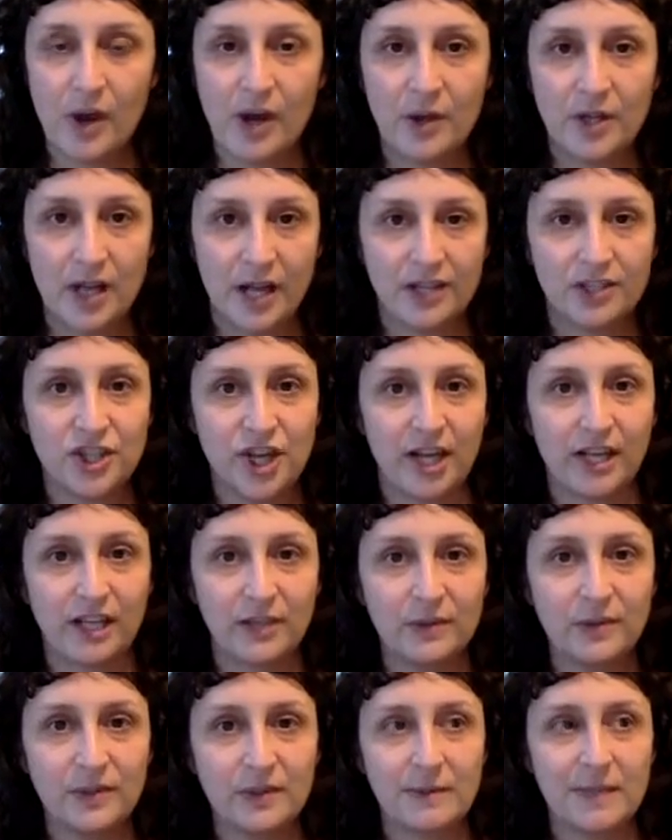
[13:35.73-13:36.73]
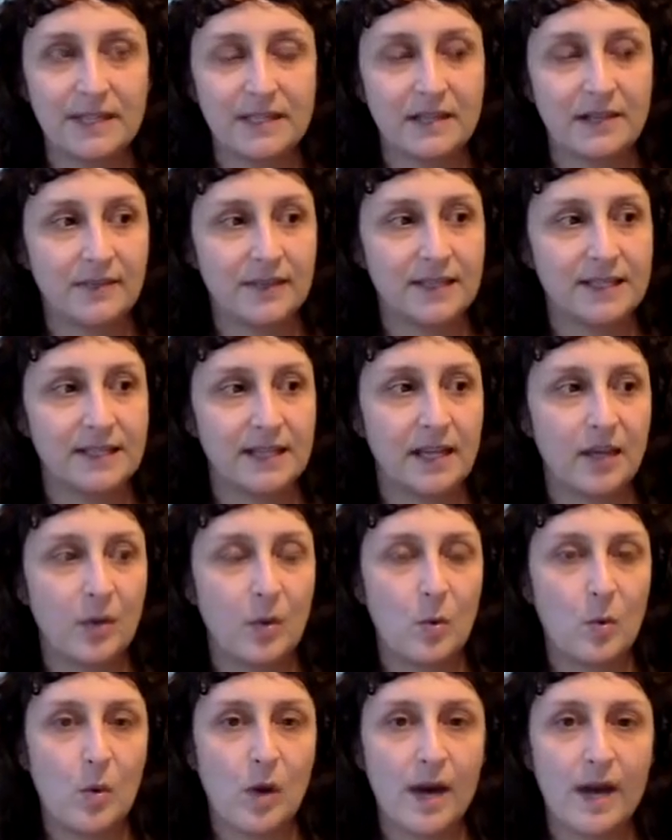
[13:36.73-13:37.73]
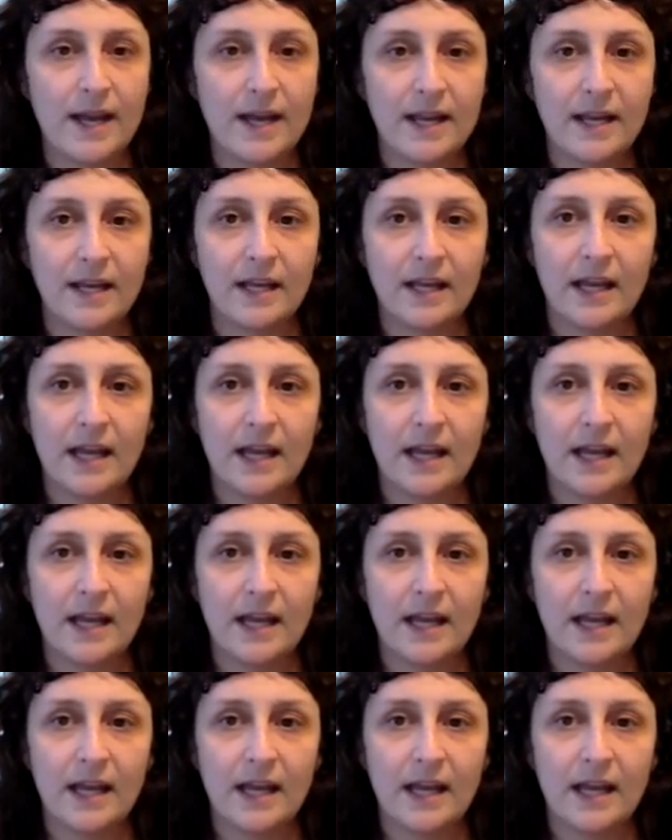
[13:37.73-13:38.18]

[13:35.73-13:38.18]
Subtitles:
I check in with myself. It's like, what